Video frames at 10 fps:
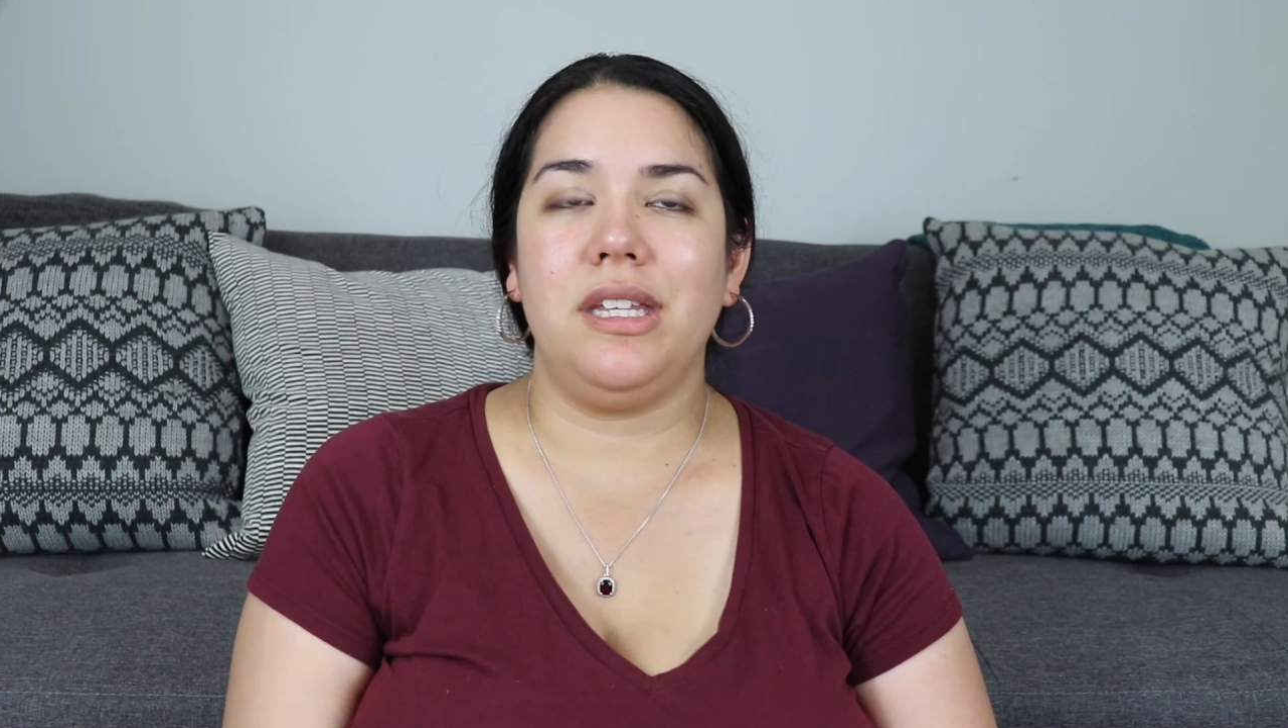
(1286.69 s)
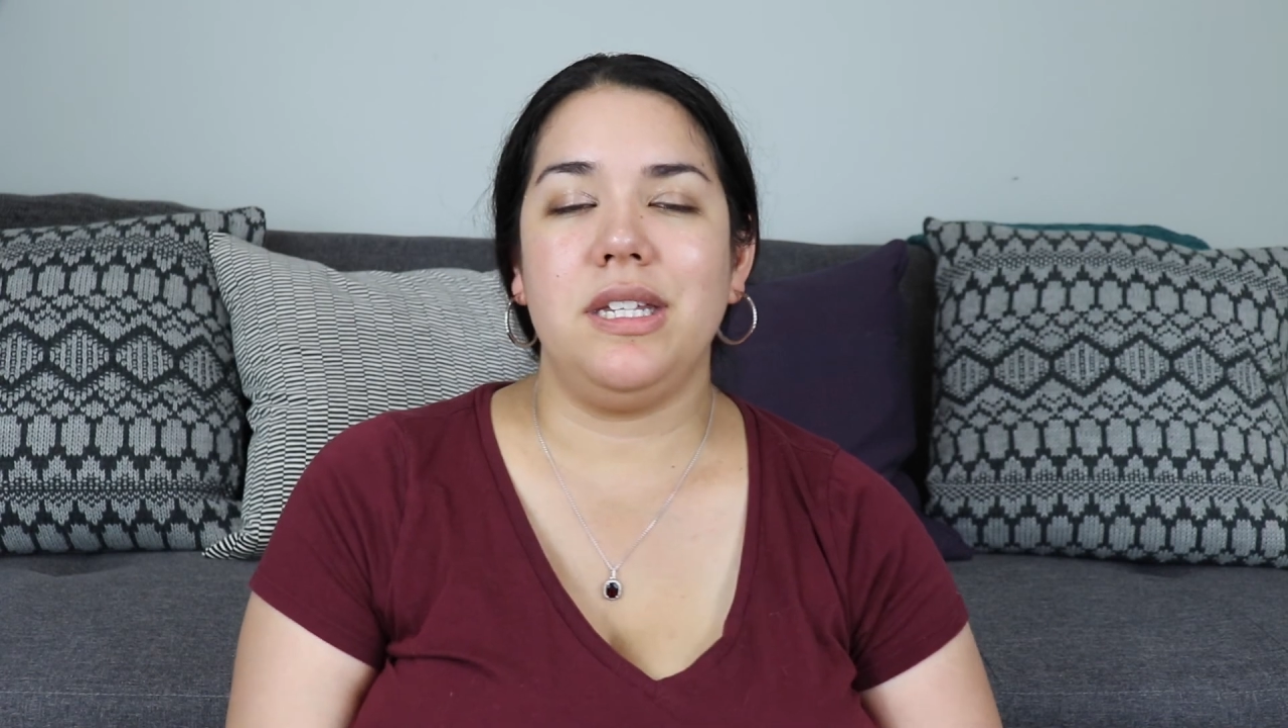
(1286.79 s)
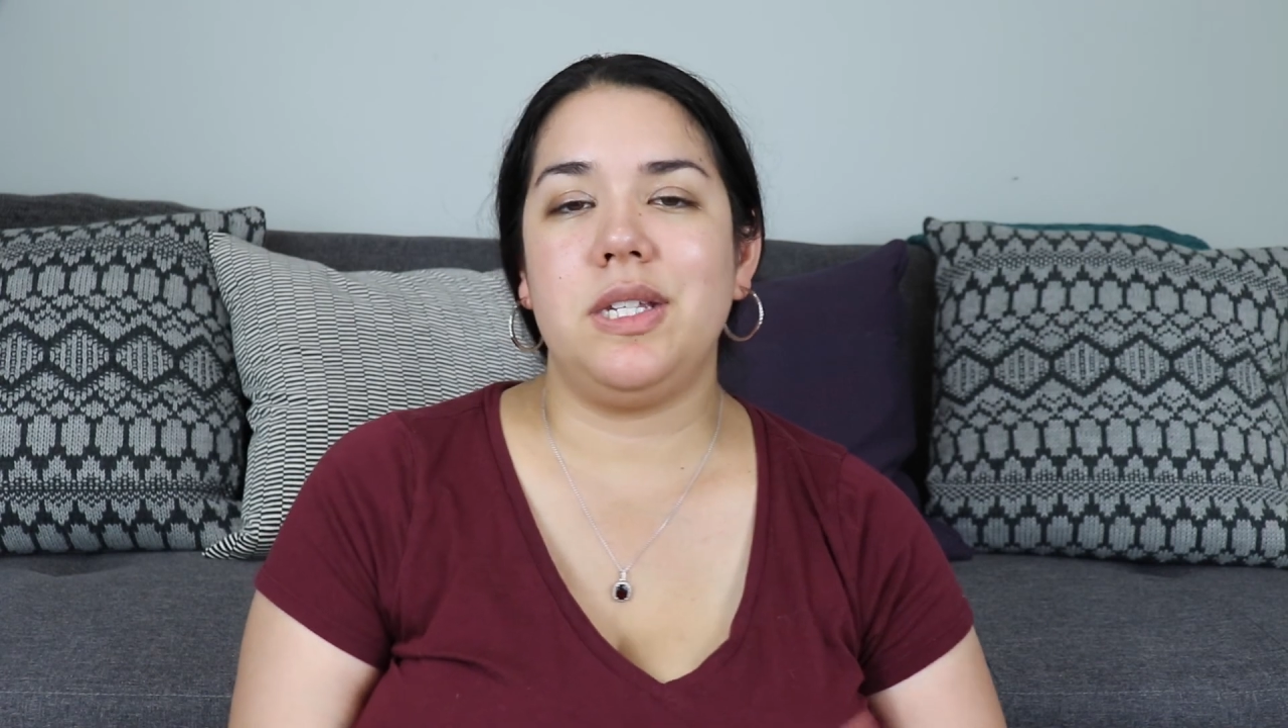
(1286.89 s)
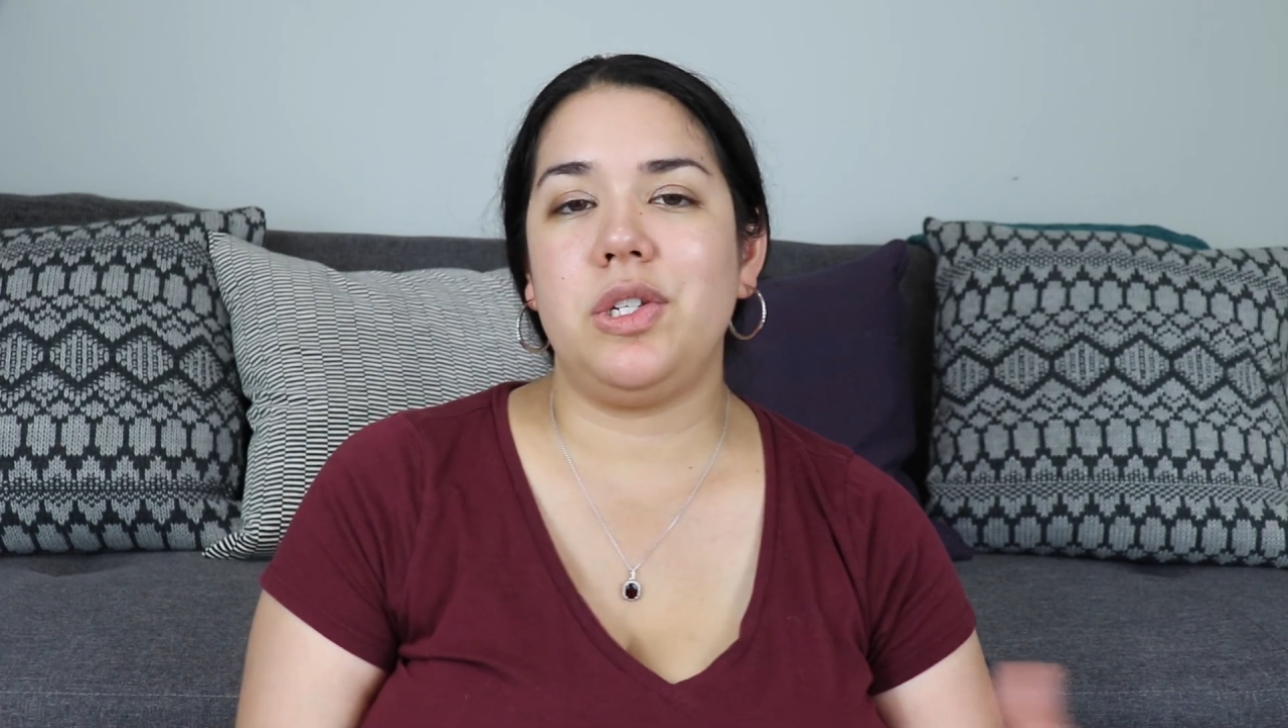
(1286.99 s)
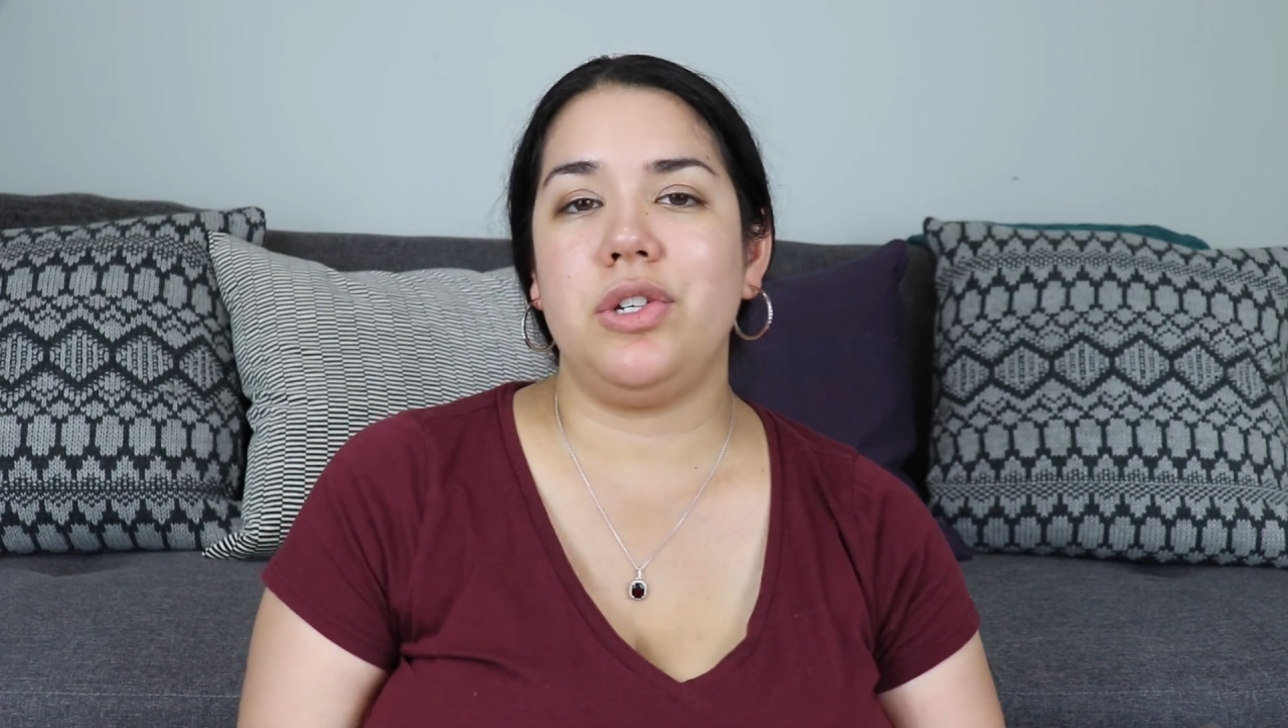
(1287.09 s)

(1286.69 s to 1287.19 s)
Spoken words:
leads